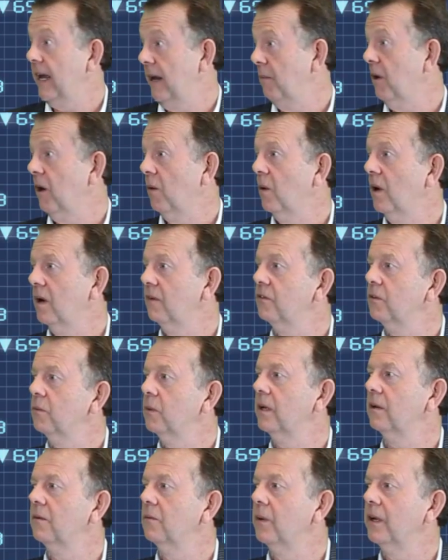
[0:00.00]
and my wife's.
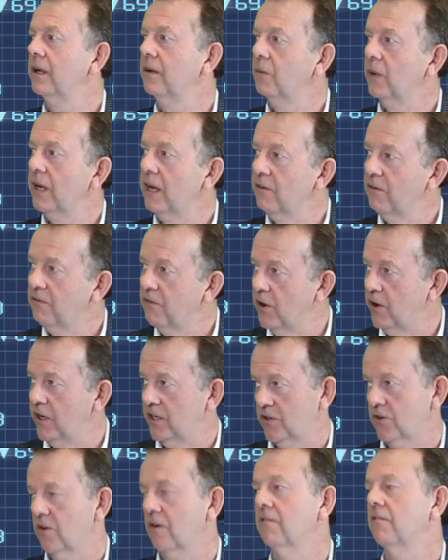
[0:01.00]
We have a very
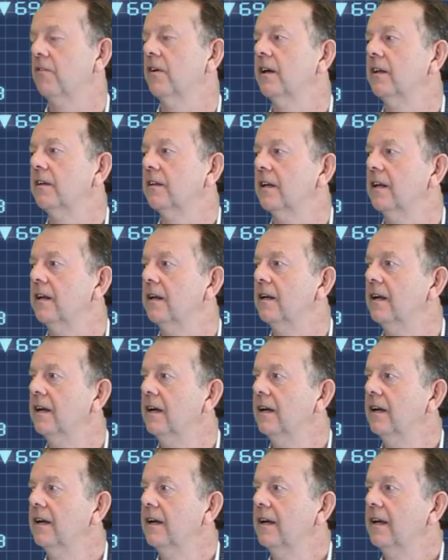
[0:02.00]
strong faith
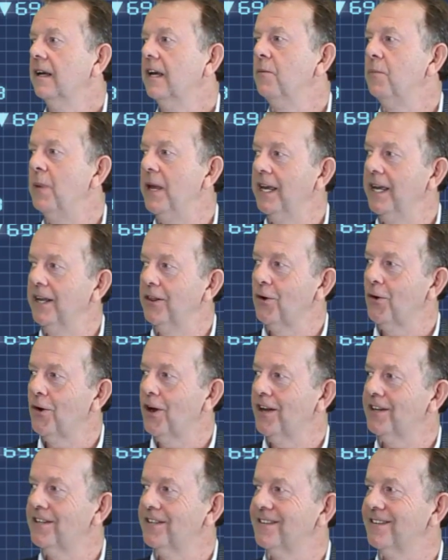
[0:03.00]
in being in the
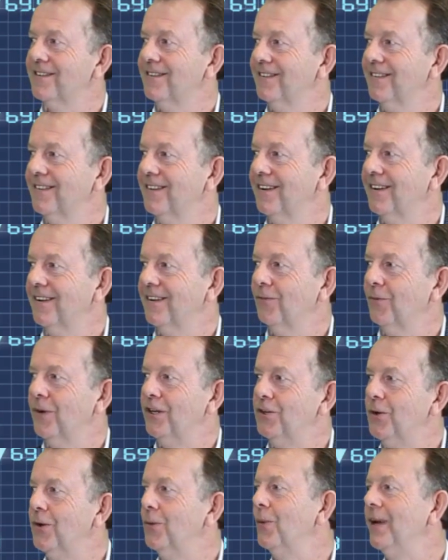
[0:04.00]
right.
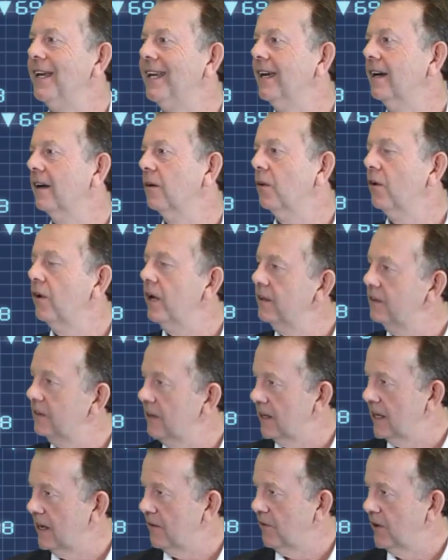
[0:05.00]
We're in
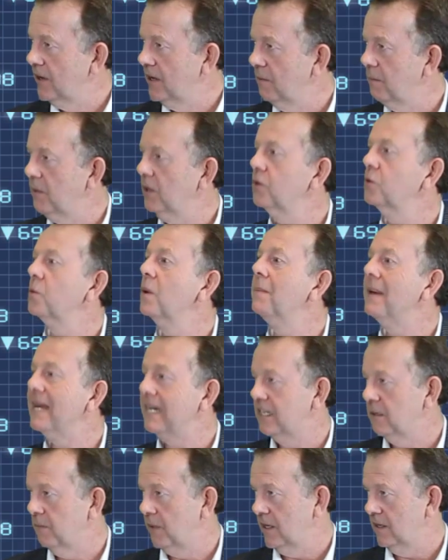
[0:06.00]
South Africa because we're
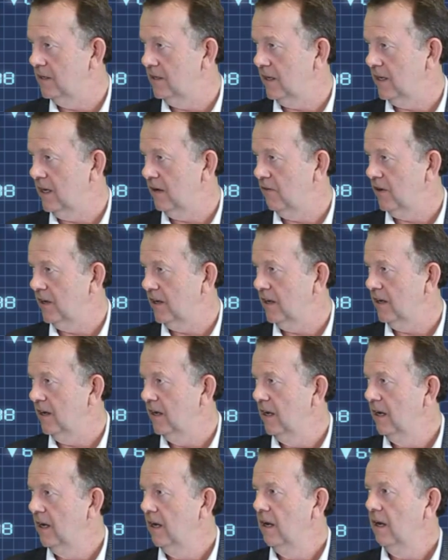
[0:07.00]
meant to be in South Africa.
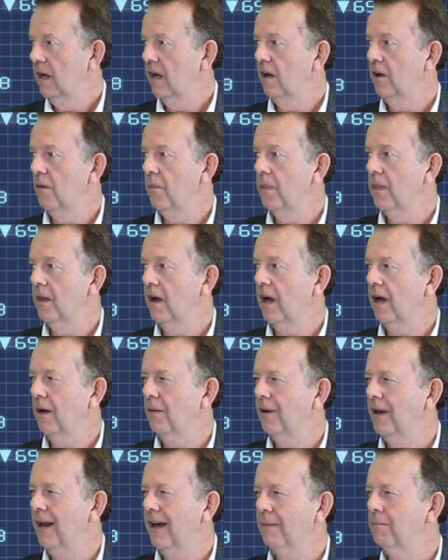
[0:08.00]
I mean,
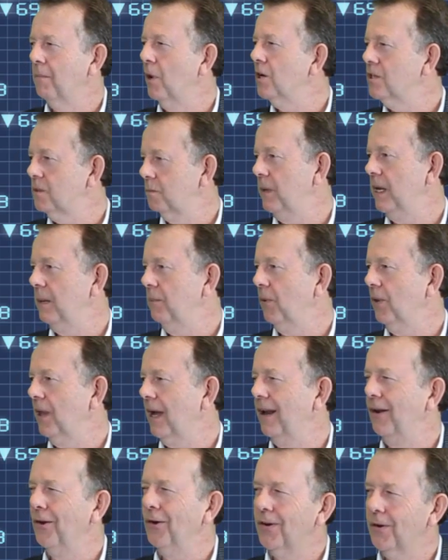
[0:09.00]
like most people,
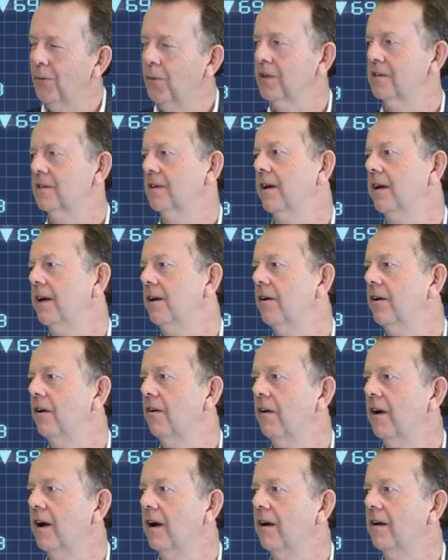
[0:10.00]
I look at what's going on
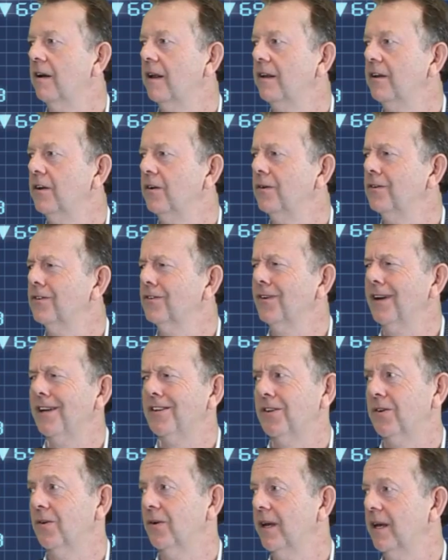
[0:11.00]
around and you
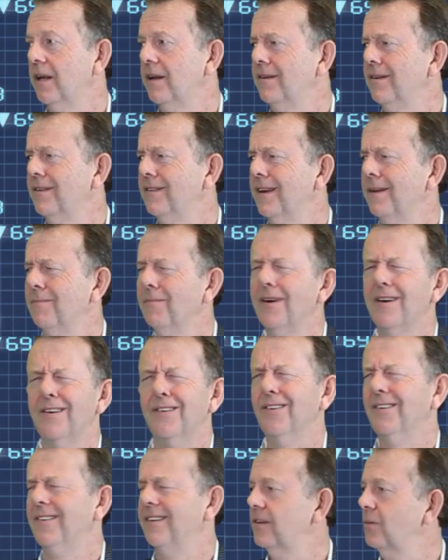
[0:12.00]
scratch your head and you say, my
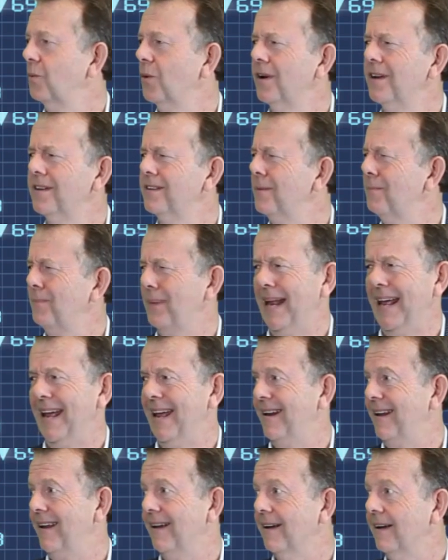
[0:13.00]
goodness, what is the
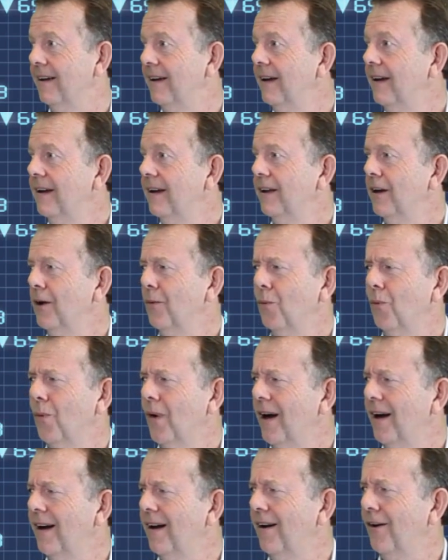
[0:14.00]
plan here?
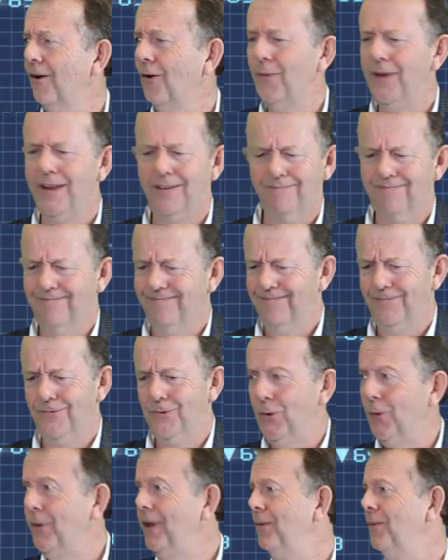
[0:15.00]
Why are we
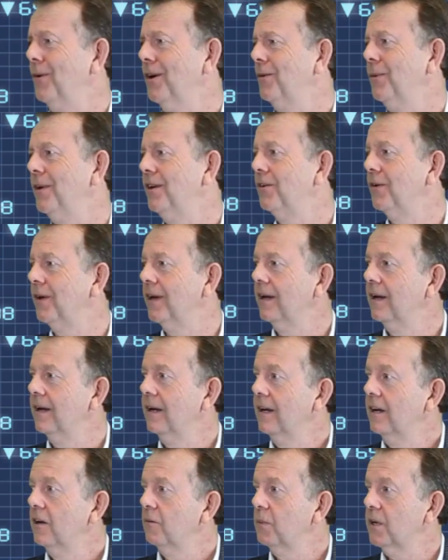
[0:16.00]
doing what we're doing?
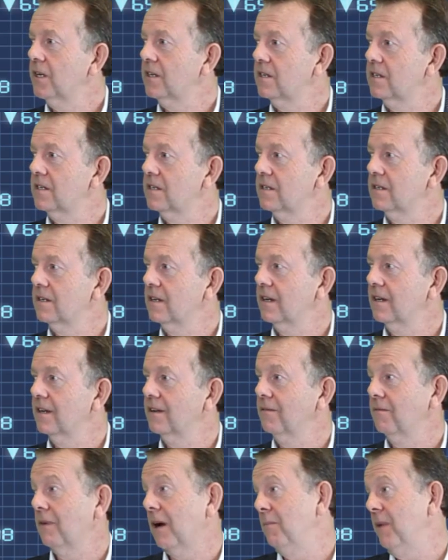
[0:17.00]
But
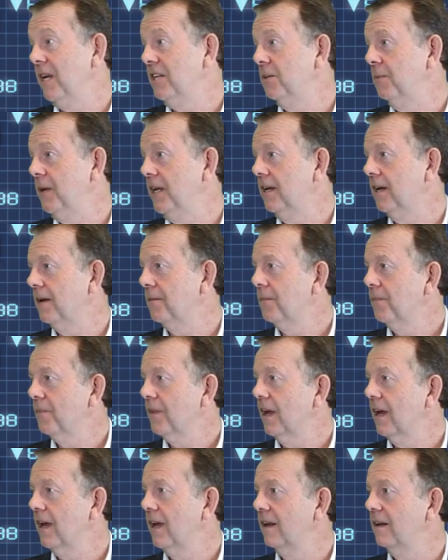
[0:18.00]
I'm meant to be here.
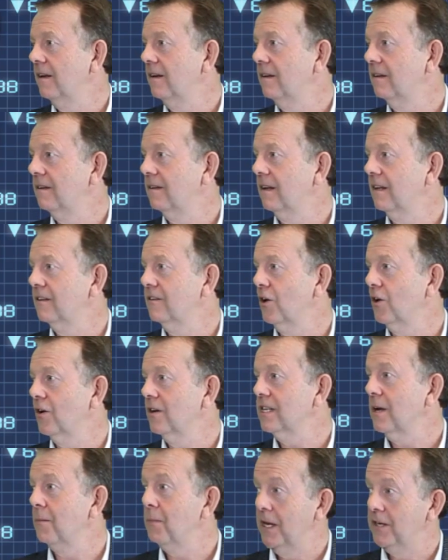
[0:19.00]
And as long
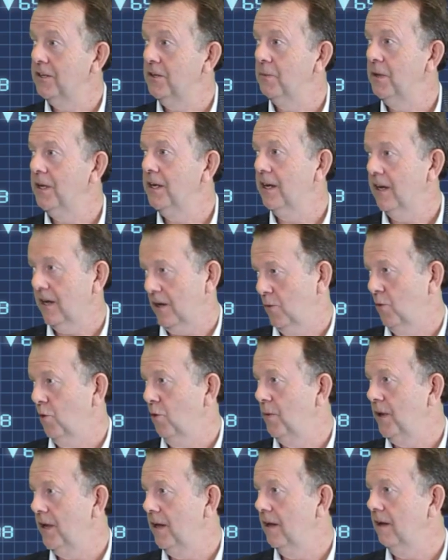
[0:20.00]
as I'm meant to be here, I
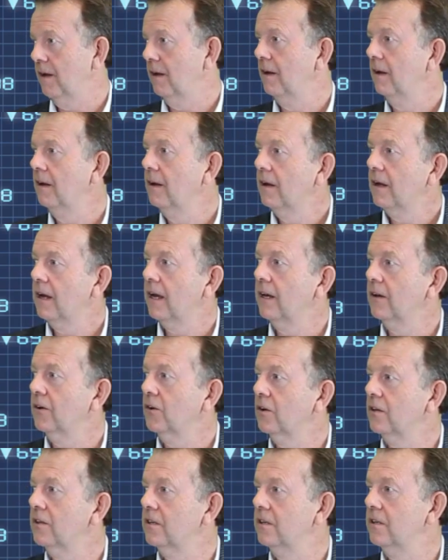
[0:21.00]
will be here and
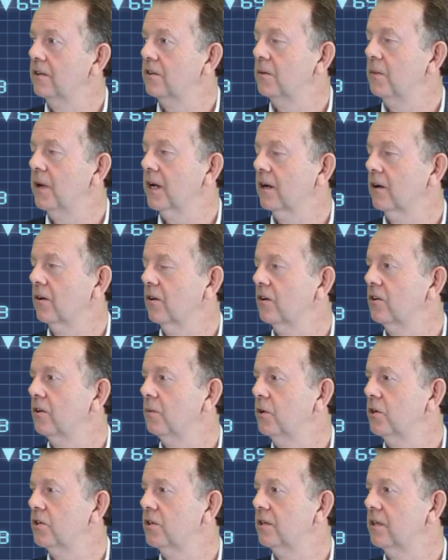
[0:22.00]
continue to make a
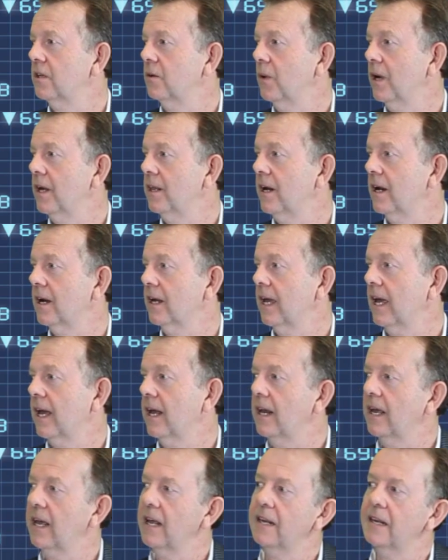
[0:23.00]
contribution in the way that I
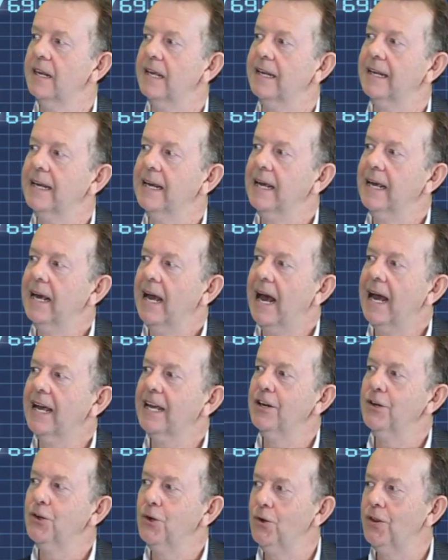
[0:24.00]
can. And I
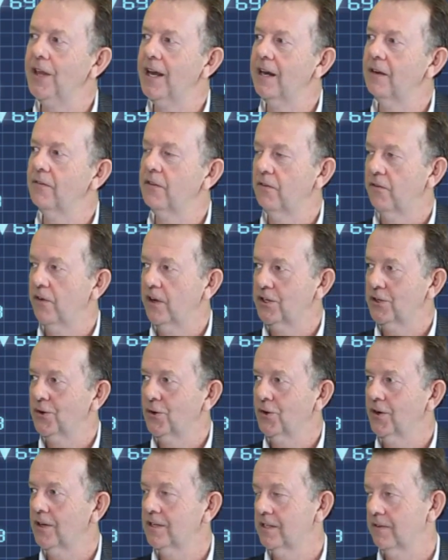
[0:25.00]
can do that if the
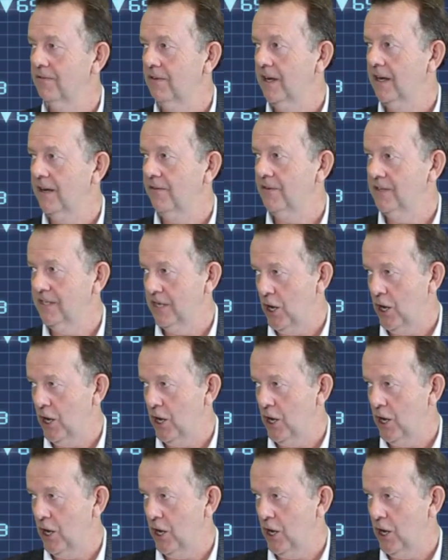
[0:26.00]
frictional cost of life is